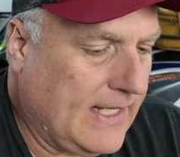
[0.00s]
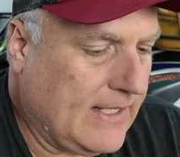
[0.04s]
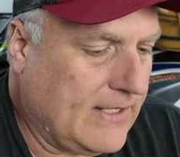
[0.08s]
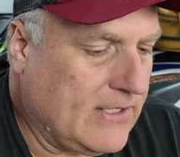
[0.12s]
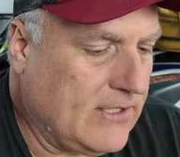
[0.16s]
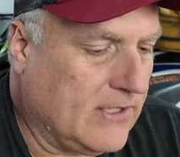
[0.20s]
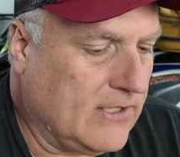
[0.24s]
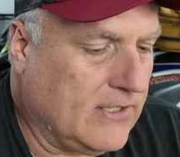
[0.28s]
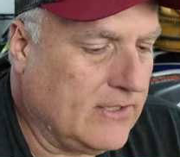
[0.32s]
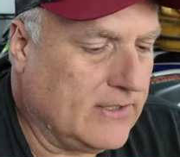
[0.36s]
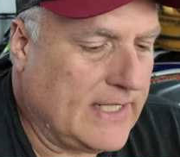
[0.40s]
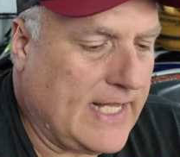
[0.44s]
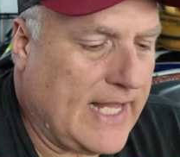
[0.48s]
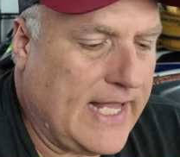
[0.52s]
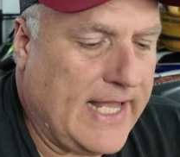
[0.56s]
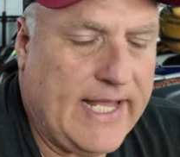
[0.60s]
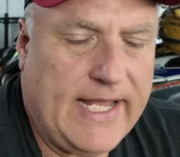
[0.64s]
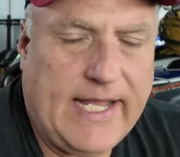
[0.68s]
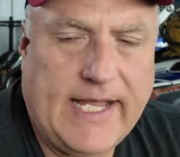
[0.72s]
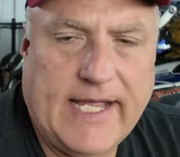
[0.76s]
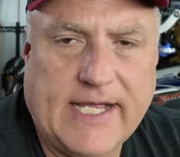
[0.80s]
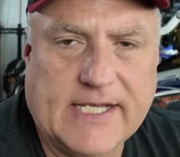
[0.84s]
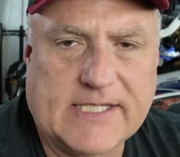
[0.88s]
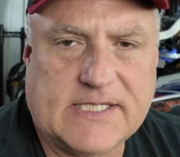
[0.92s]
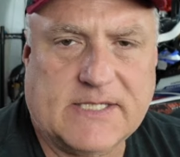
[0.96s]
called
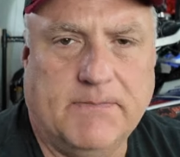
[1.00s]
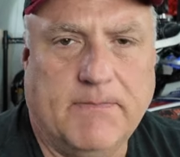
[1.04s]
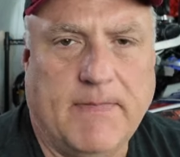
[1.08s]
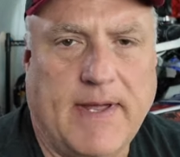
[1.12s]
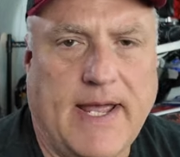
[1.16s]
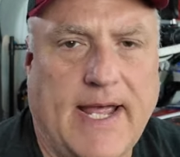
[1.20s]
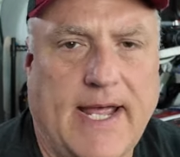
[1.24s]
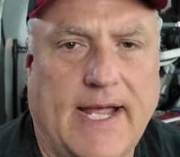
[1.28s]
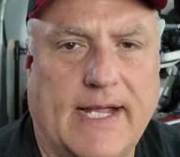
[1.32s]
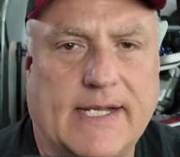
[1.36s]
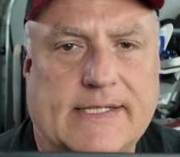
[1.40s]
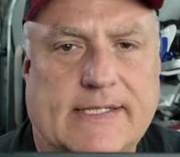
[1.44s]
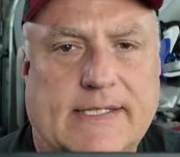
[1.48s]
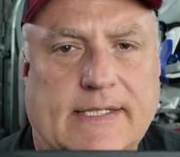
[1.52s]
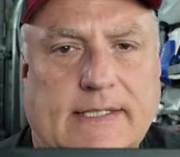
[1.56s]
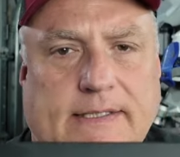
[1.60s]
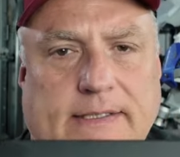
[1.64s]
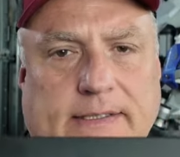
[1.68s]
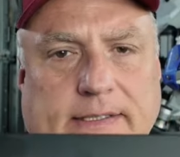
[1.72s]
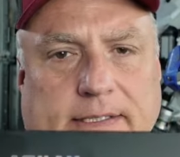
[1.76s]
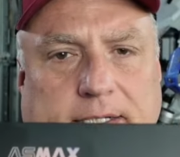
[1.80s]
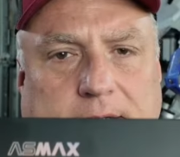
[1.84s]
ASMAX.